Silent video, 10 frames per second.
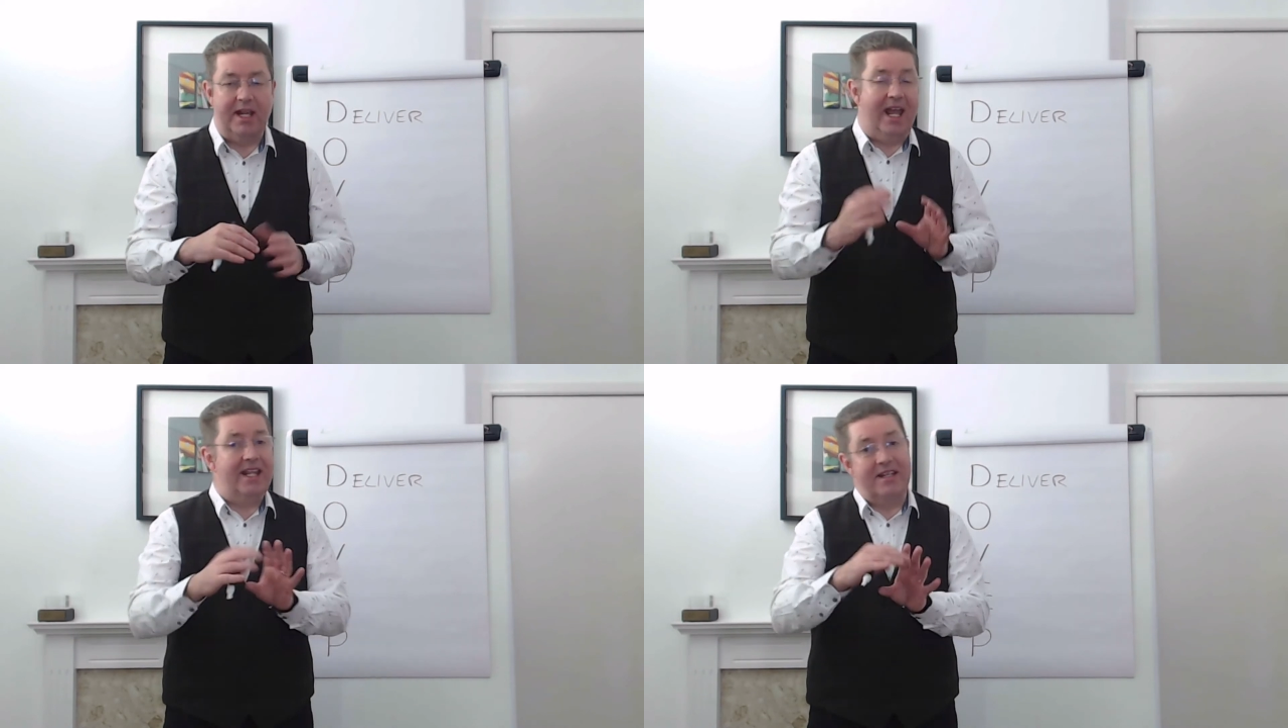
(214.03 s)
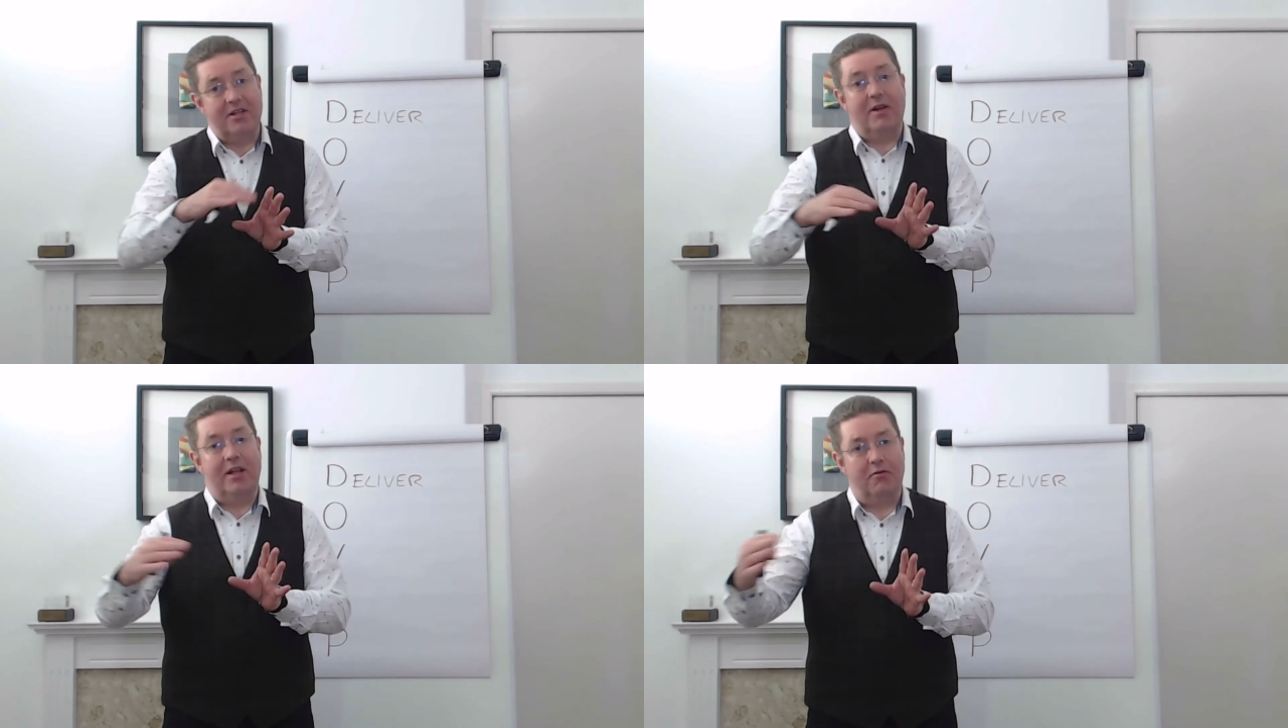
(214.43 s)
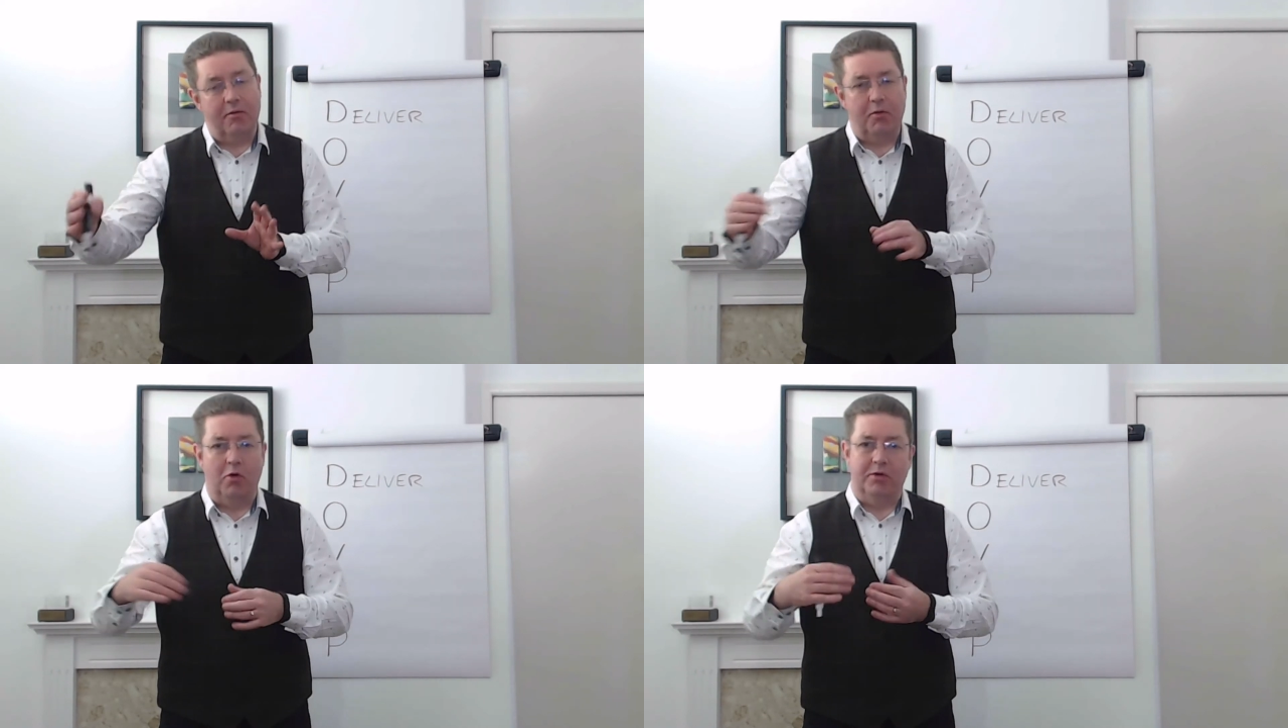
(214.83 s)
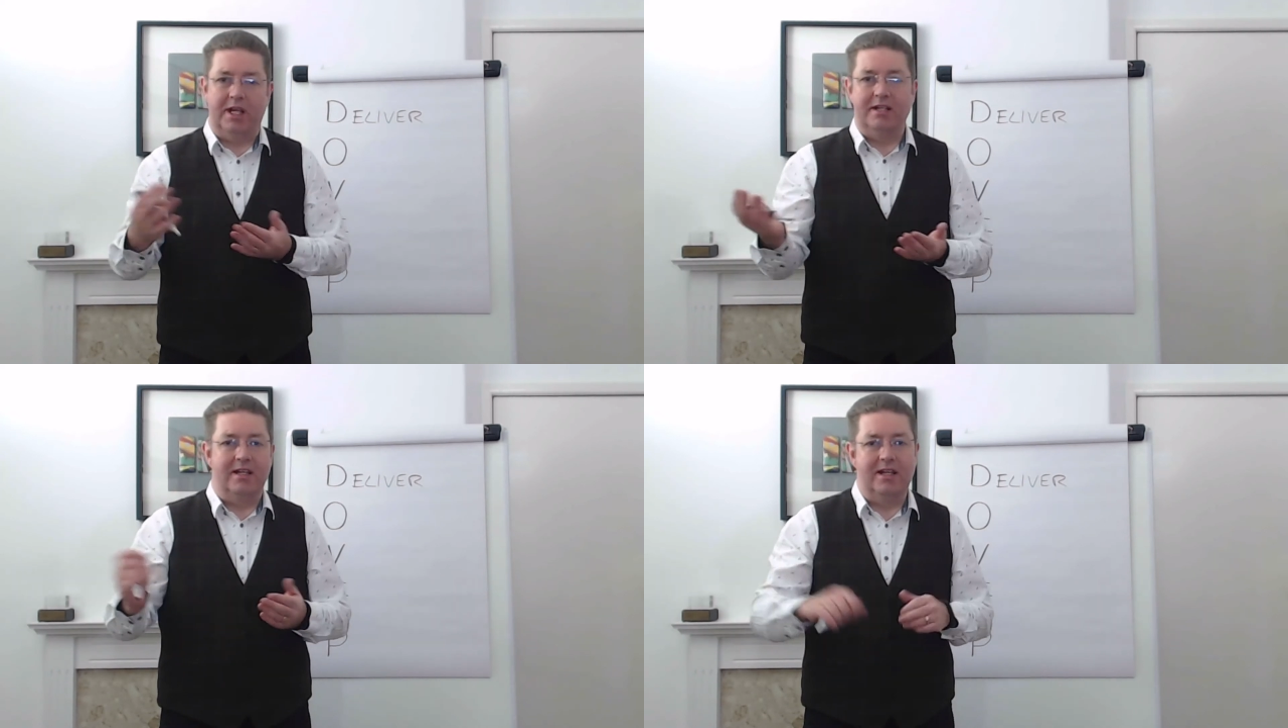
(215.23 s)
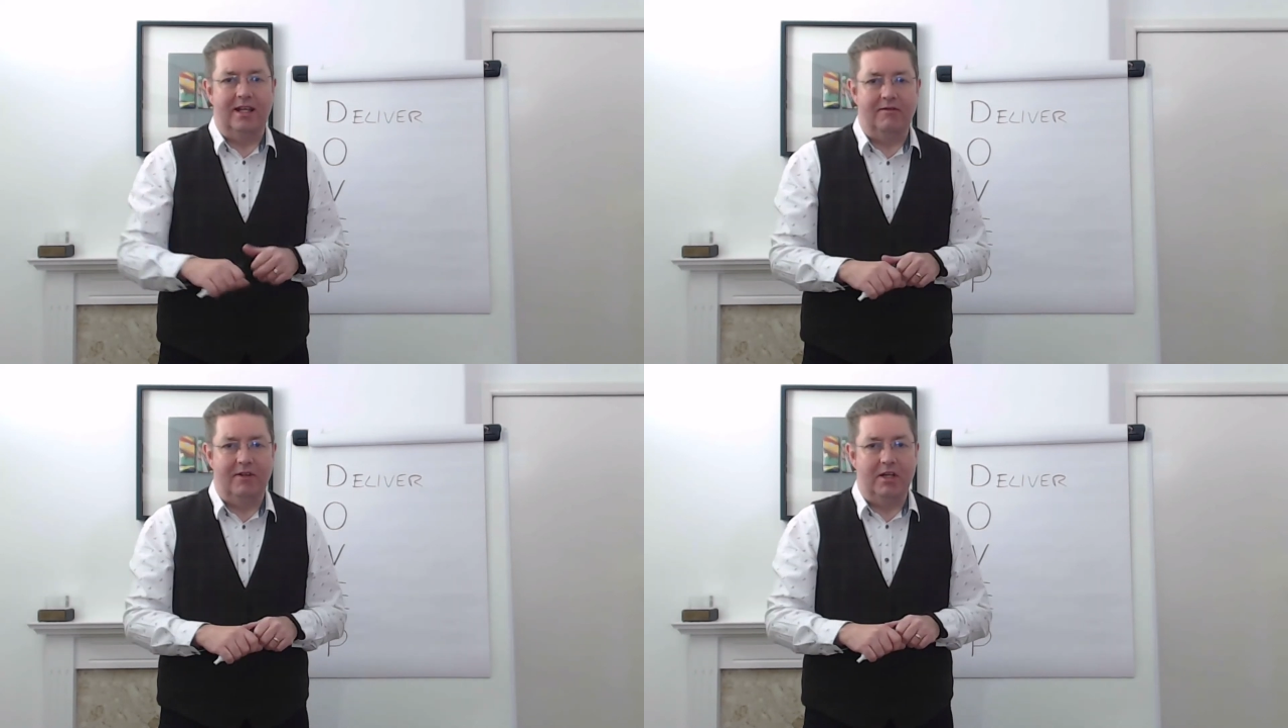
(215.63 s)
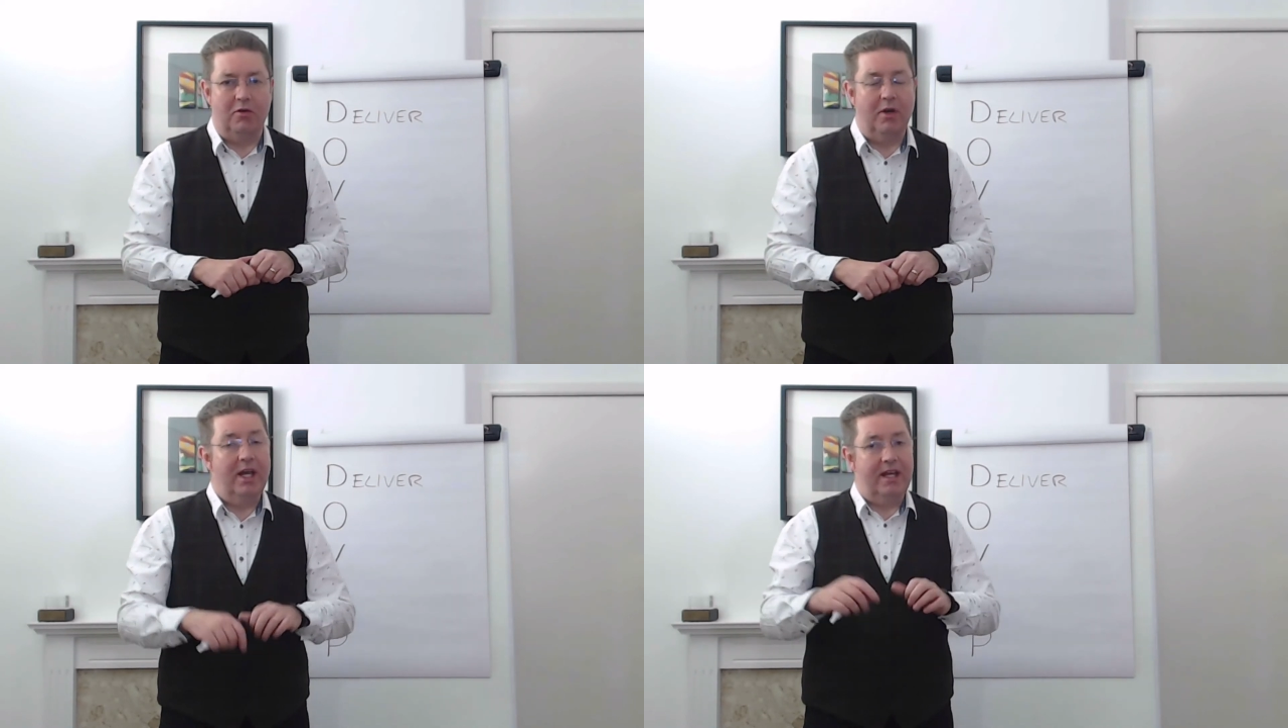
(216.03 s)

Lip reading: hey, did you get the report? Hey, did you get the video?